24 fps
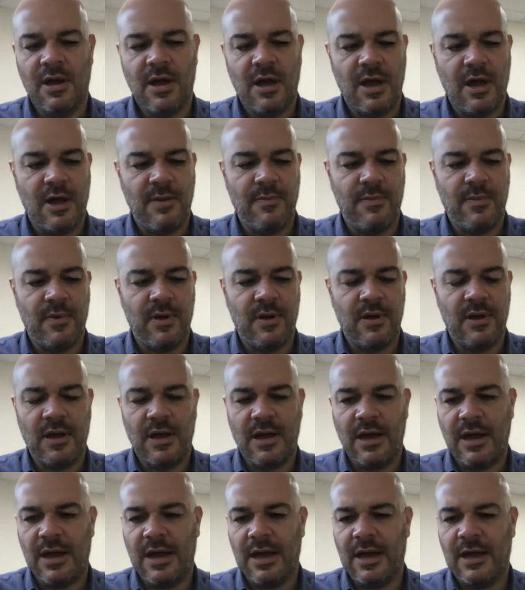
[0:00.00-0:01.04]
and
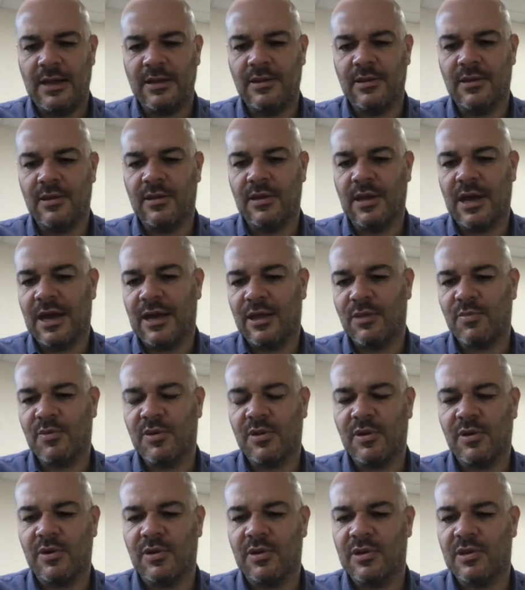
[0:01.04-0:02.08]

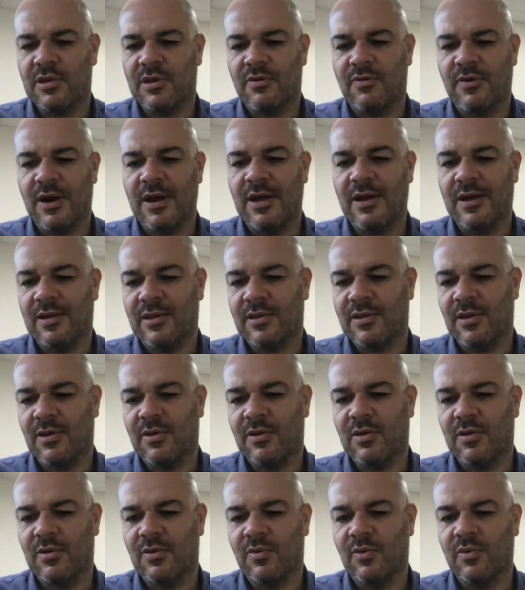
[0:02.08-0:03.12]
Aspergillus terreus.
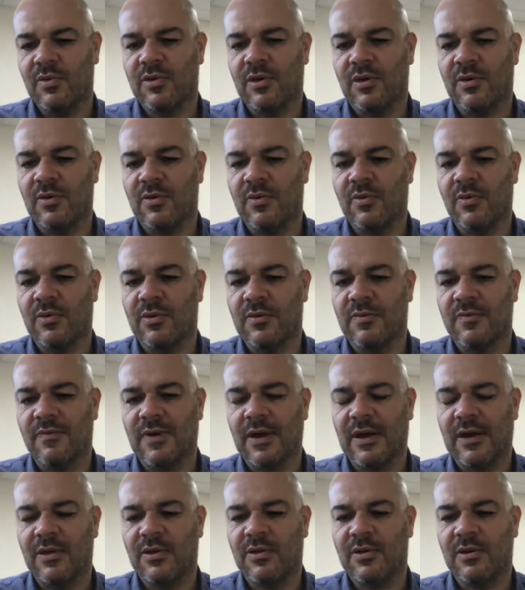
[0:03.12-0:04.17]
Those can also cause
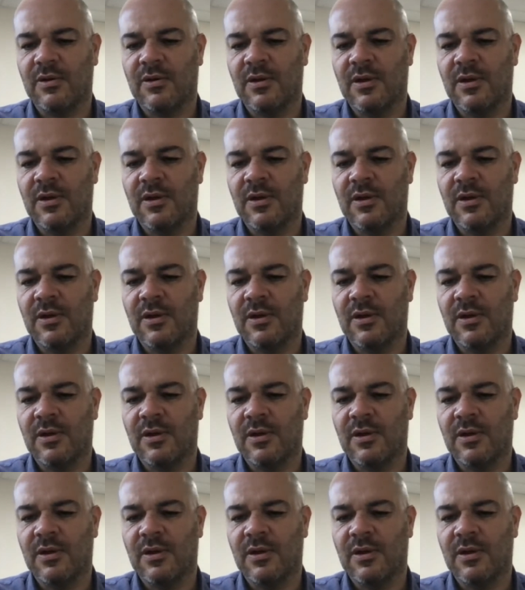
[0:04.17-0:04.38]
infection,